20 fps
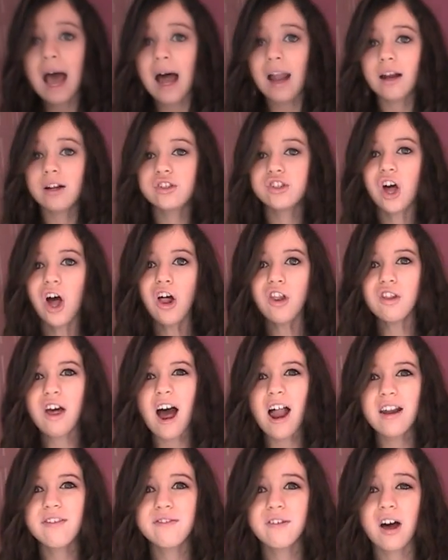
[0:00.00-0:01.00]
And I saw a
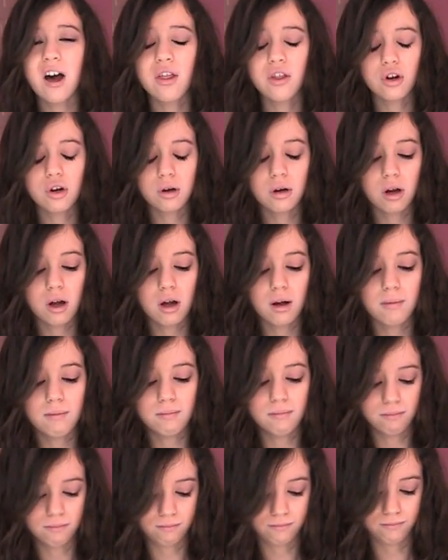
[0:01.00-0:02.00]
lot of other
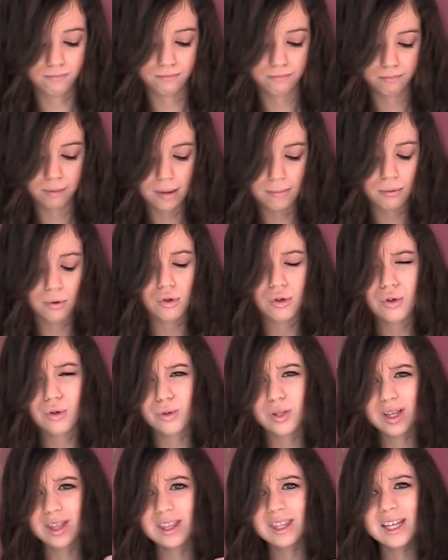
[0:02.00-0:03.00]
um, people
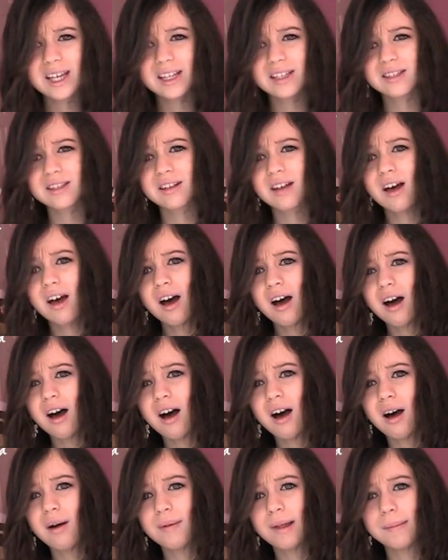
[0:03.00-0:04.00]
using this,
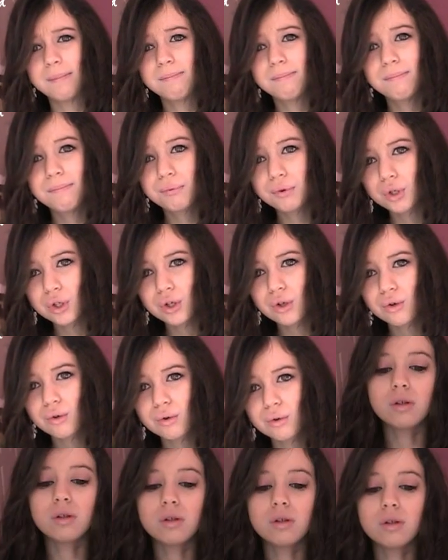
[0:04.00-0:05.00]
um, like Beauty
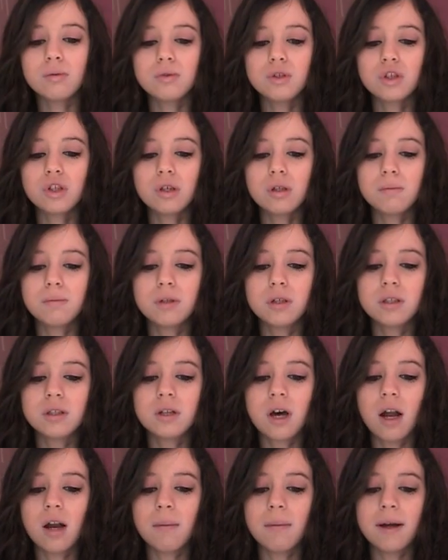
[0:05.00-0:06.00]
Guru. So I'm just going to put a
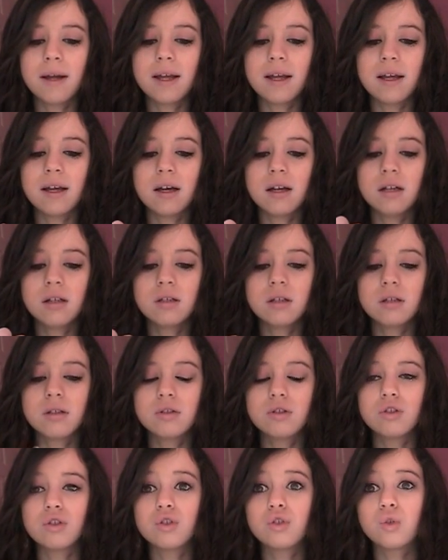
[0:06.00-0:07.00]
dot on my hand
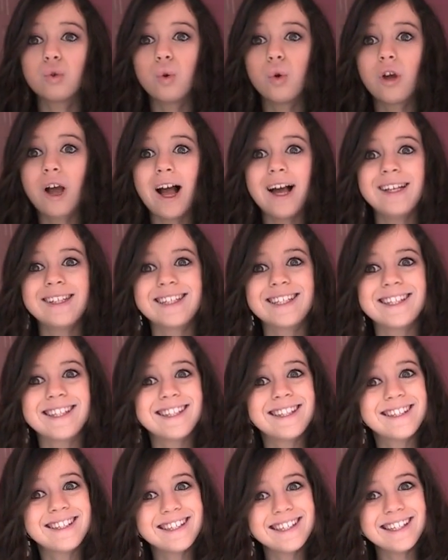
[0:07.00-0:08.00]
just so you guys
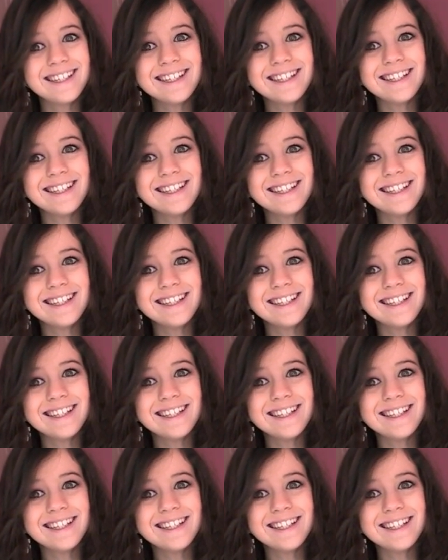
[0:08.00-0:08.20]
can see.